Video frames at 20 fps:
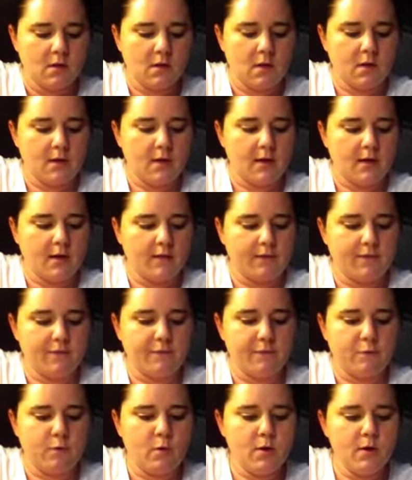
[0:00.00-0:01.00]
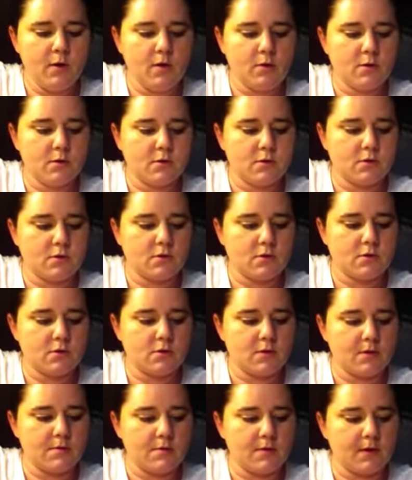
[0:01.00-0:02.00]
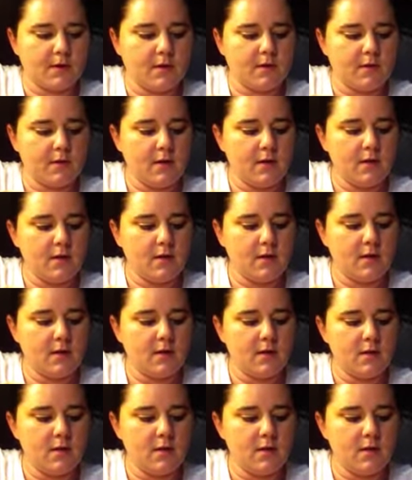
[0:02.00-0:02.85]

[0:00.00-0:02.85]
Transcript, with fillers: are like foils or something. Very